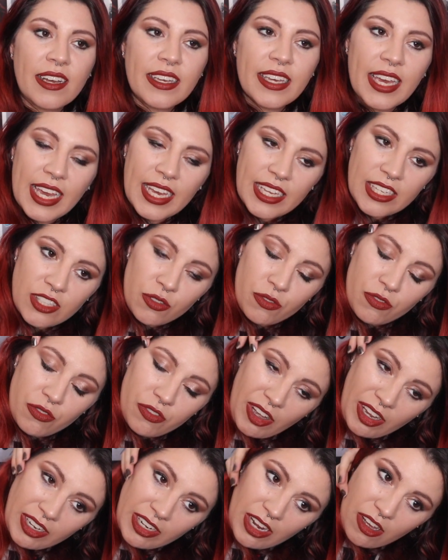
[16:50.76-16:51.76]
Kate, you
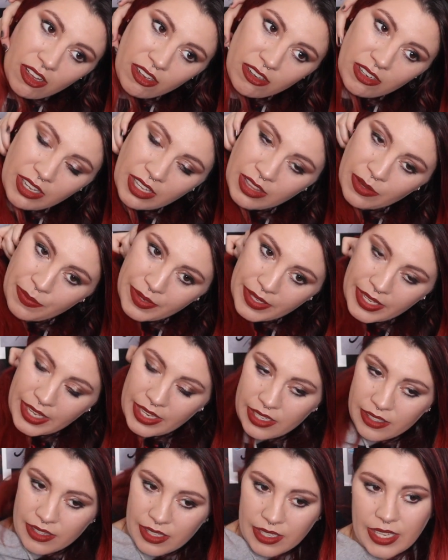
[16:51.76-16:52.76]
found out at the
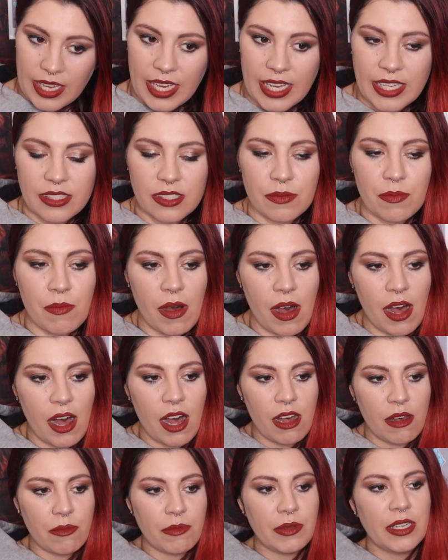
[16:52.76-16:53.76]
beginning that Kate's
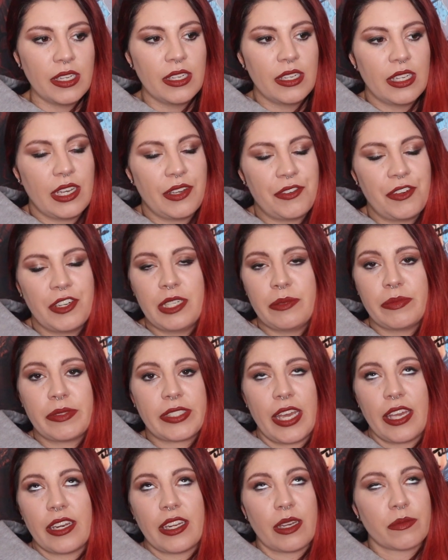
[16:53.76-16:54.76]
mom, if her name's
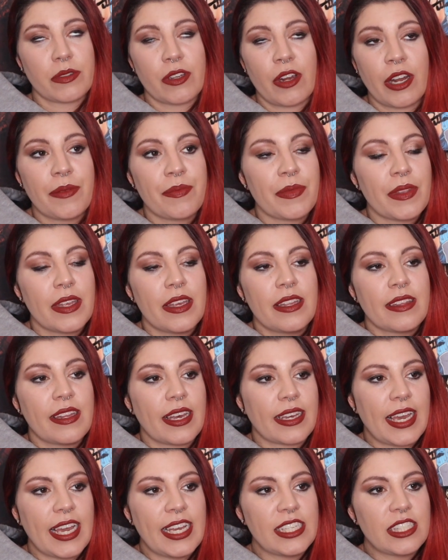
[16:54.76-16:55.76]
Katie, I'm sorry,
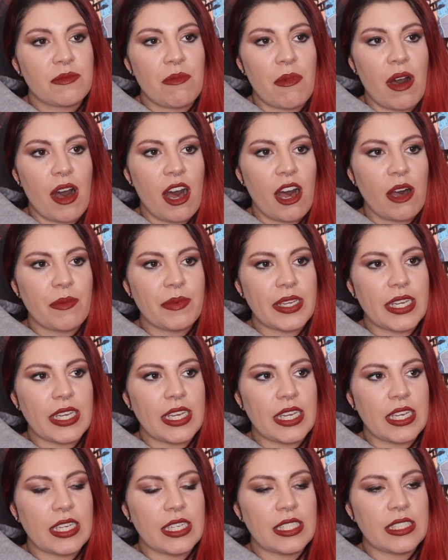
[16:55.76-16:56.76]
that Kate's mom
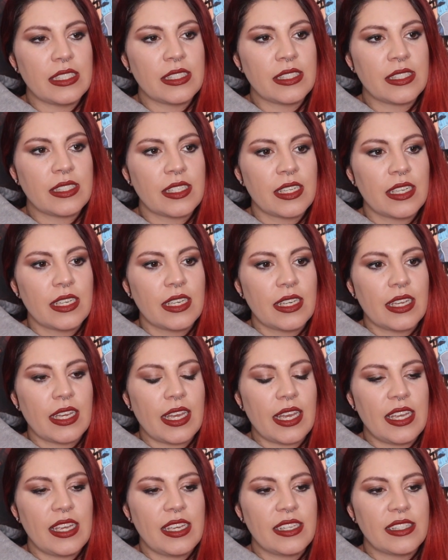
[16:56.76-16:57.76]
is
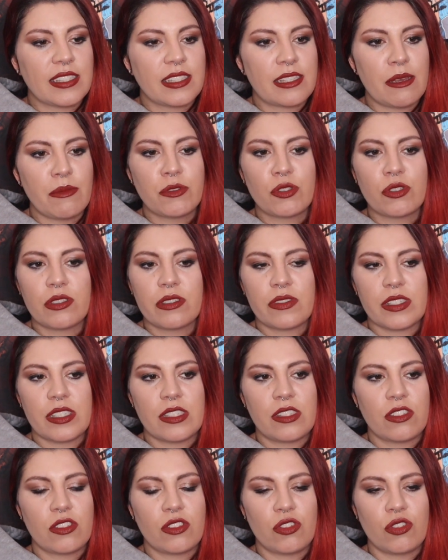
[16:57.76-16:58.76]
in some sort of
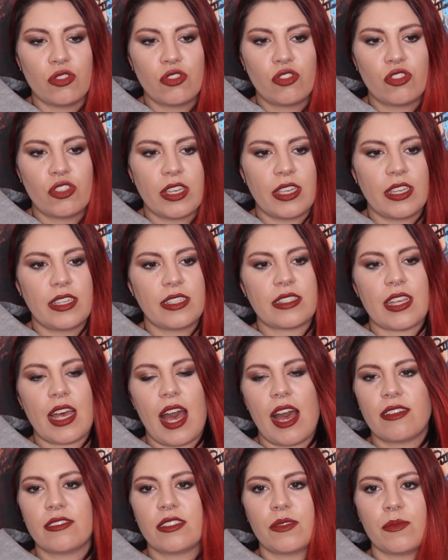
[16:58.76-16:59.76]
institution, has
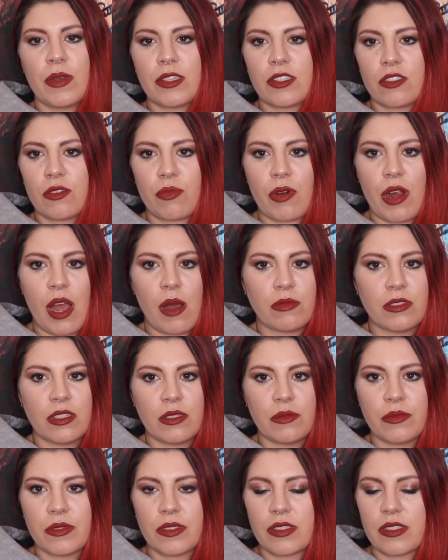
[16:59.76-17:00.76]
had mental
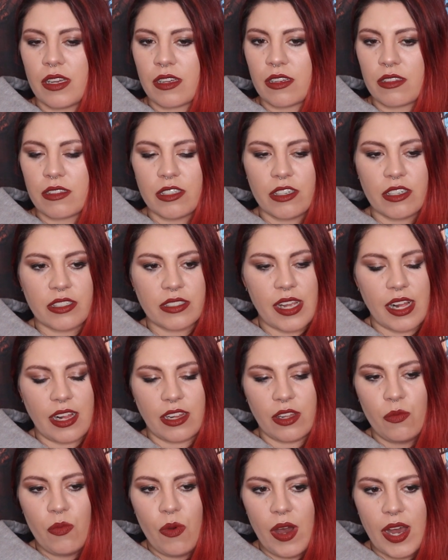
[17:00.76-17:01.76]
problems, unclear
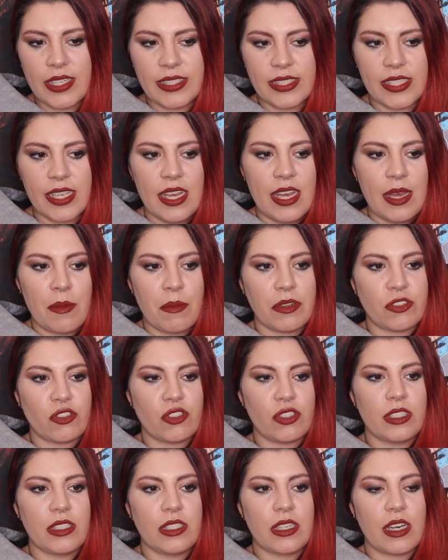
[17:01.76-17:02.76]
exactly what, but
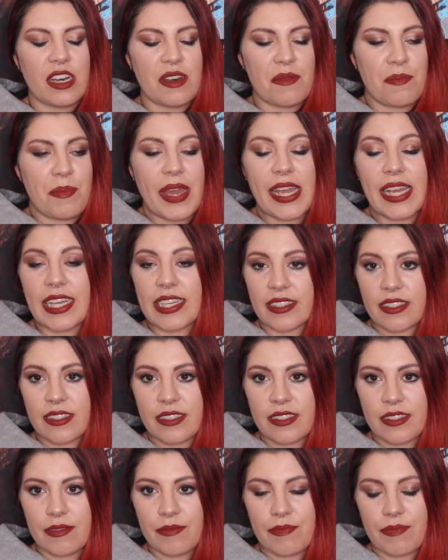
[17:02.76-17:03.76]
she
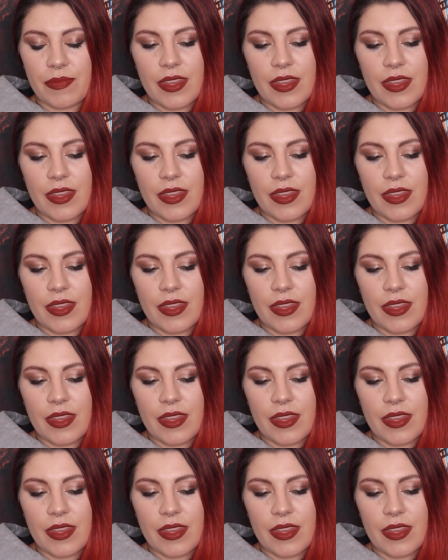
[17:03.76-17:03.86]
paints.